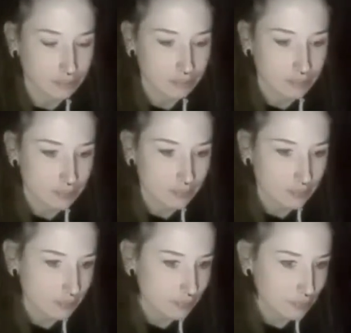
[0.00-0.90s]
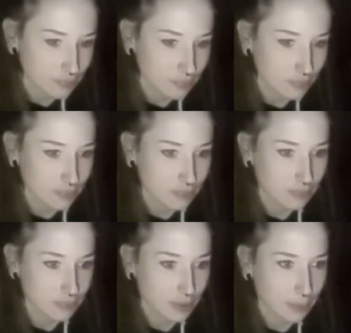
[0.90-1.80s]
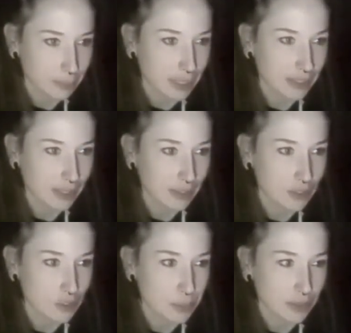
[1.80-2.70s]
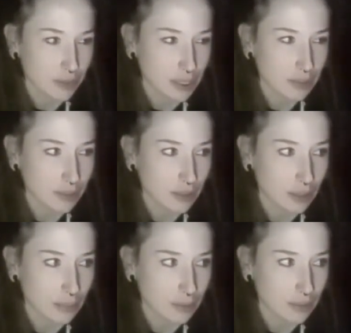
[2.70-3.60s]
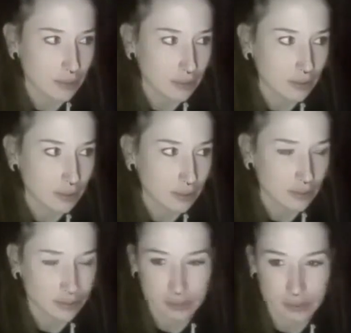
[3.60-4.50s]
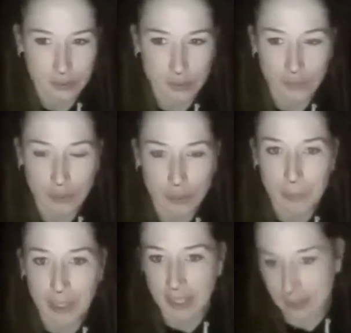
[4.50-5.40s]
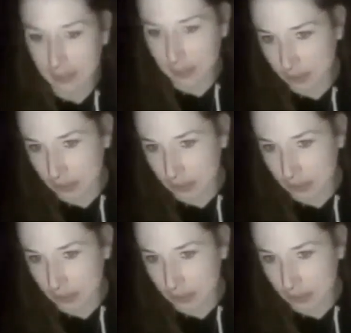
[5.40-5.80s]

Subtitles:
making that spirit sort of look bad in a sense. That's something they can do as